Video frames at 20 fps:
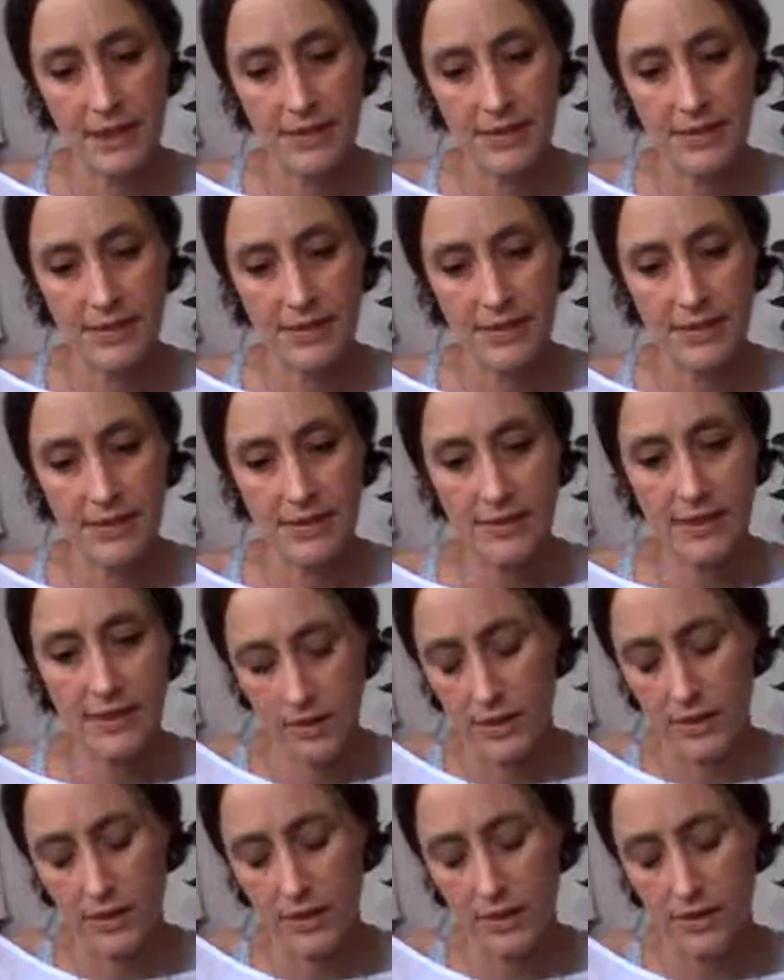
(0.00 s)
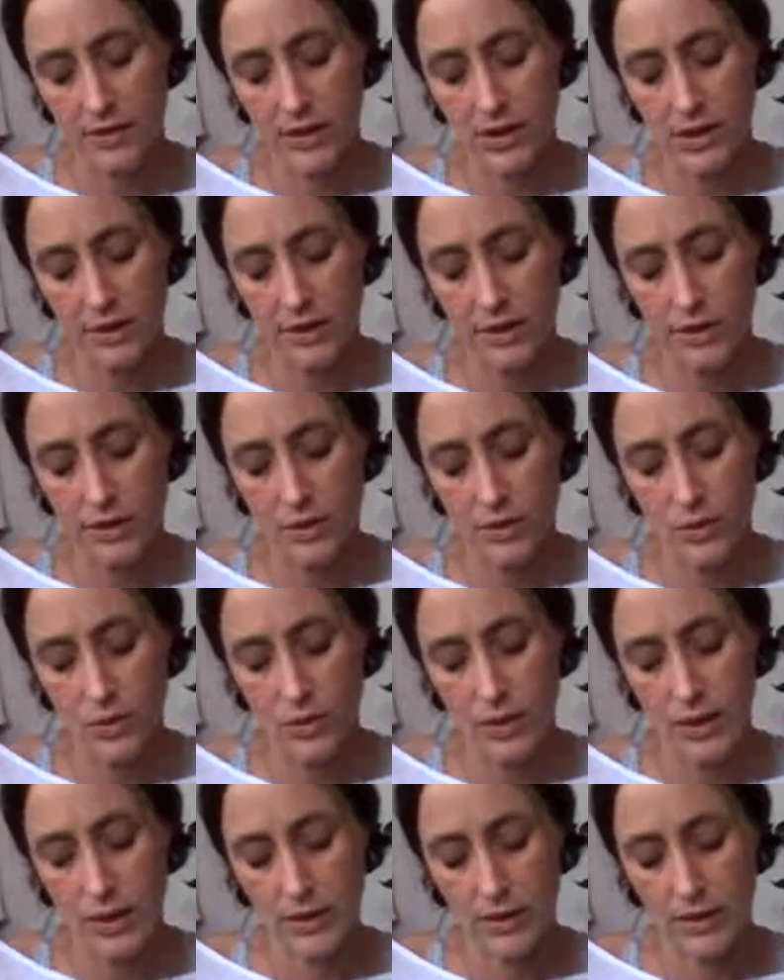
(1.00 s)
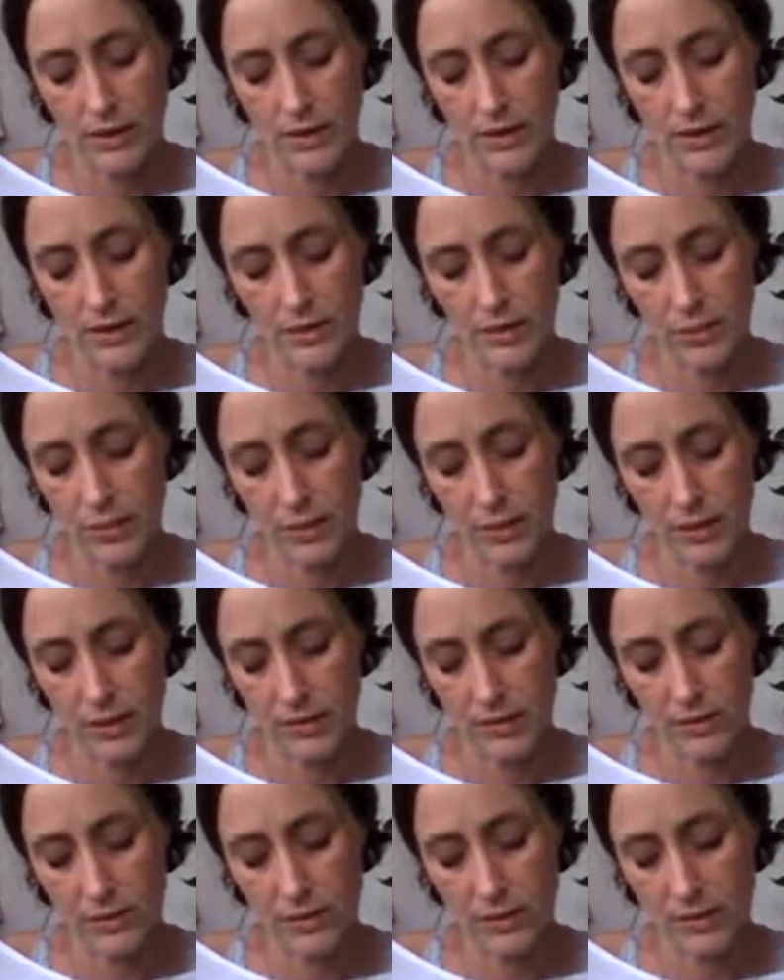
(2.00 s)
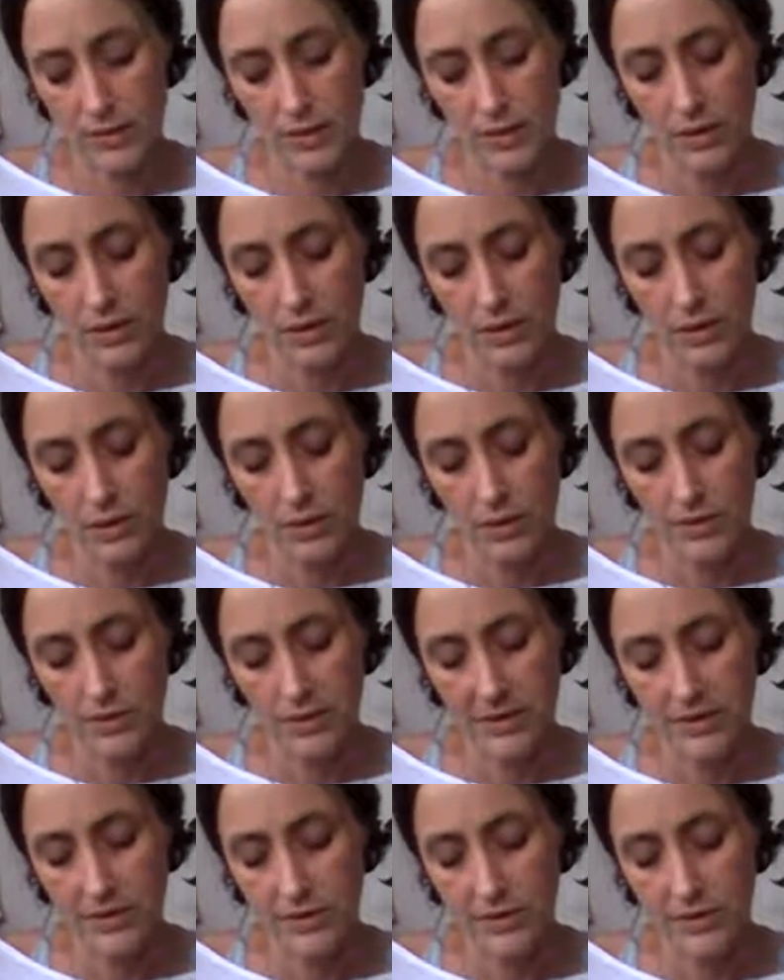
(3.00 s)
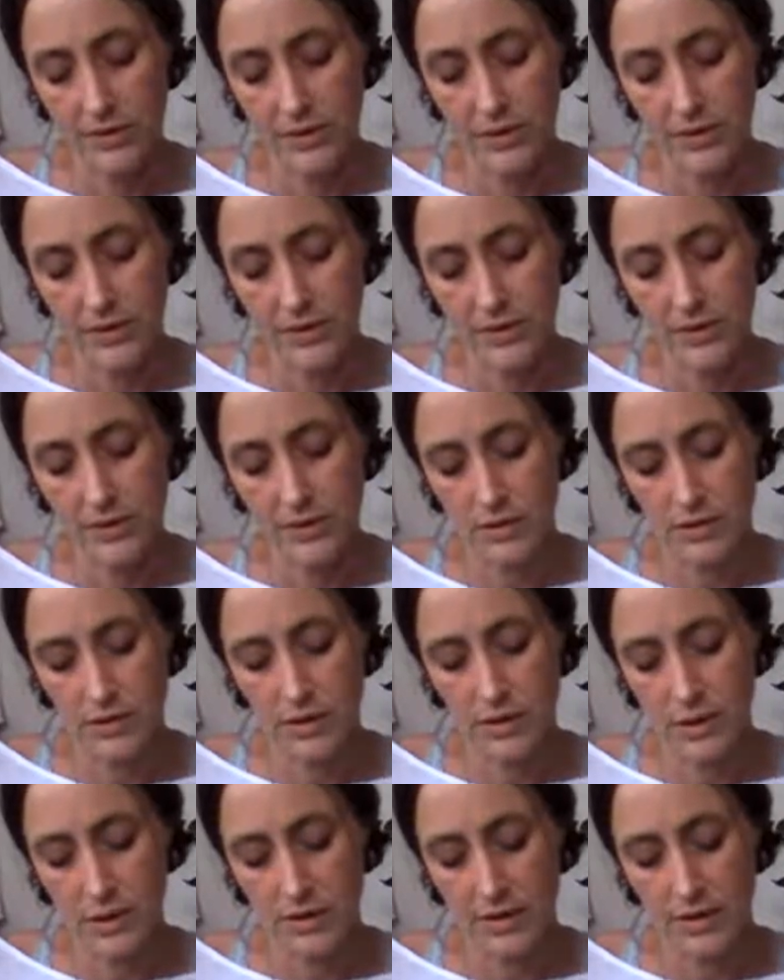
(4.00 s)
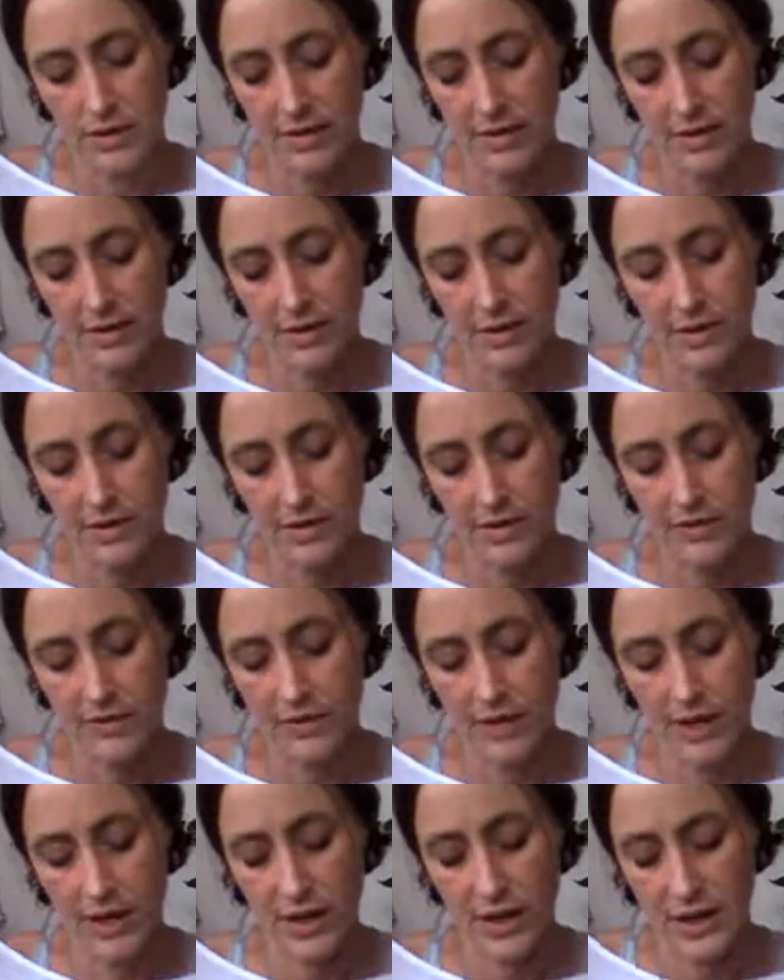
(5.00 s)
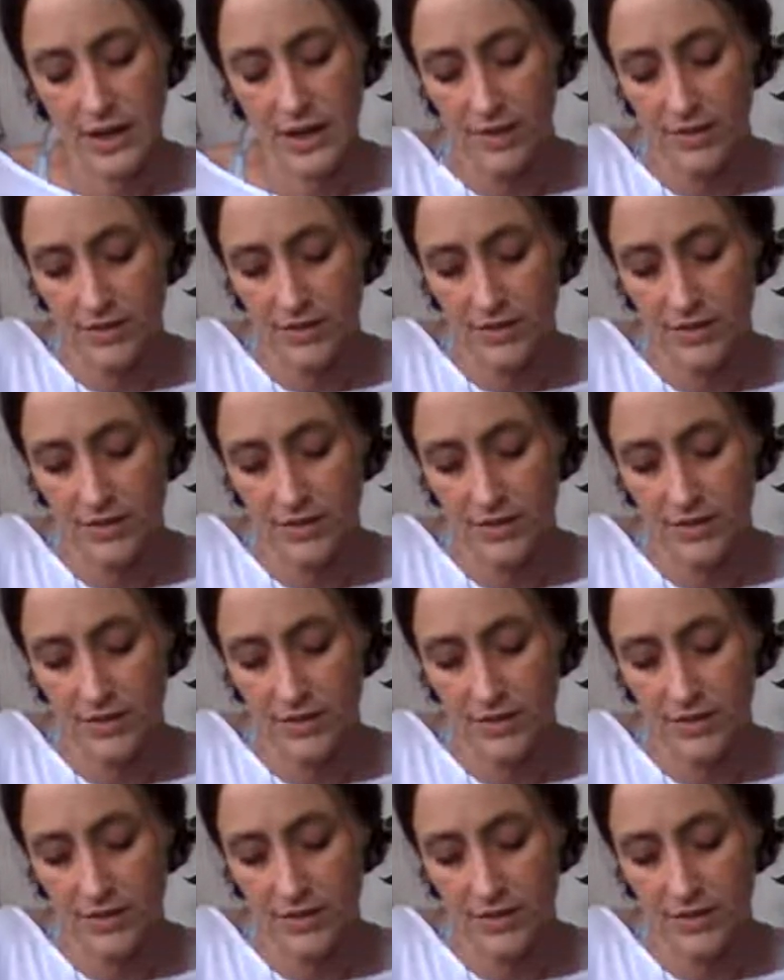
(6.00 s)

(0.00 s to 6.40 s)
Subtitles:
Aquarius, please. Messages, clear, concise, the highest good.